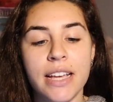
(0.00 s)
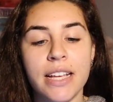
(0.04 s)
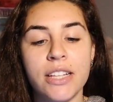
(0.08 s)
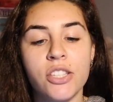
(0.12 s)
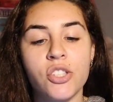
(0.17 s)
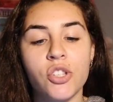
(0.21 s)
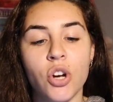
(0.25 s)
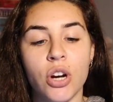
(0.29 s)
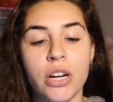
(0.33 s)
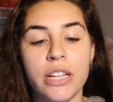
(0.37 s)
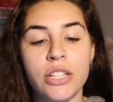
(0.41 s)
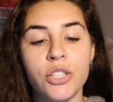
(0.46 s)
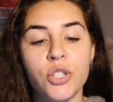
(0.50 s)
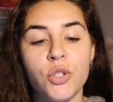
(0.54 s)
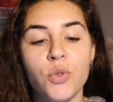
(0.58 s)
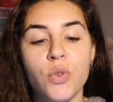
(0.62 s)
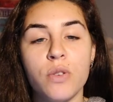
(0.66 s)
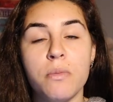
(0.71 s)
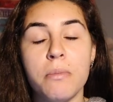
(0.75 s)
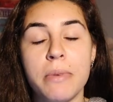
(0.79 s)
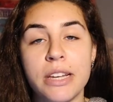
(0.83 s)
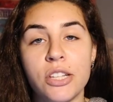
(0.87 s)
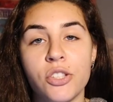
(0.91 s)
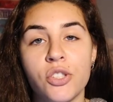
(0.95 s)
is starting to
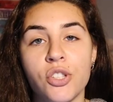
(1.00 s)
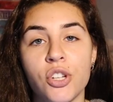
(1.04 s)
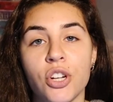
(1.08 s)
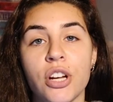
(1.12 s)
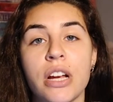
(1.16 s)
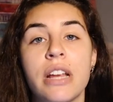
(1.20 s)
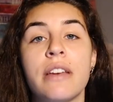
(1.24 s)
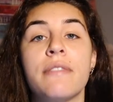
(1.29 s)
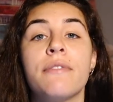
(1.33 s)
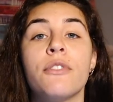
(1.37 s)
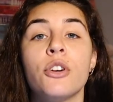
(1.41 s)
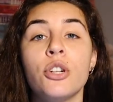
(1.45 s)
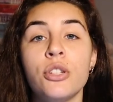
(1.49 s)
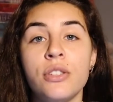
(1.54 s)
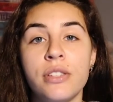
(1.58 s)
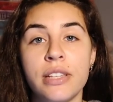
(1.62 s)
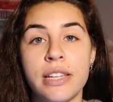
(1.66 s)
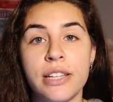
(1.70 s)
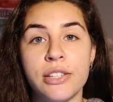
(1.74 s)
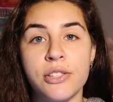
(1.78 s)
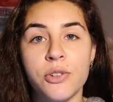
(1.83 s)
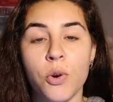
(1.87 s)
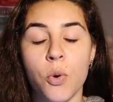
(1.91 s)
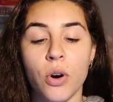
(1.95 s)
administer
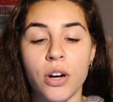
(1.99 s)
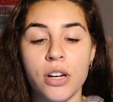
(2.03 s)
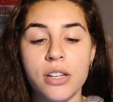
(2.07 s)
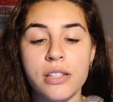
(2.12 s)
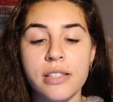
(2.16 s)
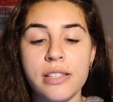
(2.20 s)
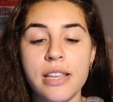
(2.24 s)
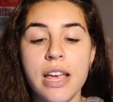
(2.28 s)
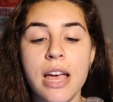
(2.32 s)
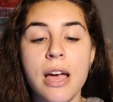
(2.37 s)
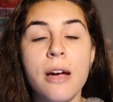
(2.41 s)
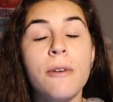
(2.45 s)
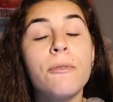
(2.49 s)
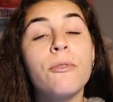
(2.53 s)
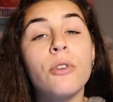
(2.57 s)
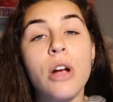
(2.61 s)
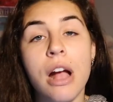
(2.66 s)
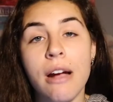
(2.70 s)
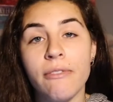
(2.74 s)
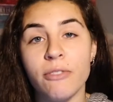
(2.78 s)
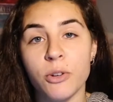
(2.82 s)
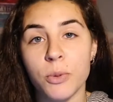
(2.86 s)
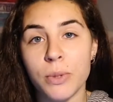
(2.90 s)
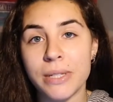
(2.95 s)
adversity scores for
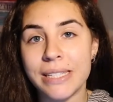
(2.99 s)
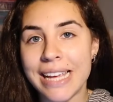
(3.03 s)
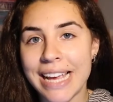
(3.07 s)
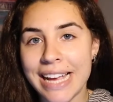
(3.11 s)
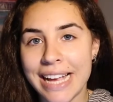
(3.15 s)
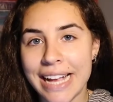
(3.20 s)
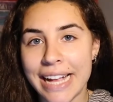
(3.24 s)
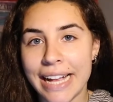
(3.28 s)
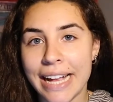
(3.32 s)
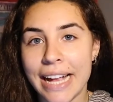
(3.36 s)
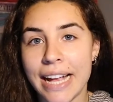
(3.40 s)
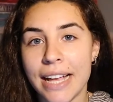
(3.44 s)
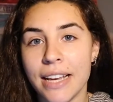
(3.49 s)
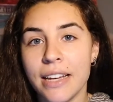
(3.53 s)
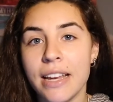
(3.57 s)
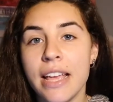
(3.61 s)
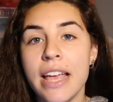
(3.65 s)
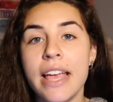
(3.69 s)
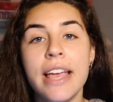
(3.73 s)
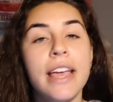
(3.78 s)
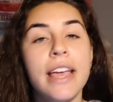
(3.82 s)
everyone taking it.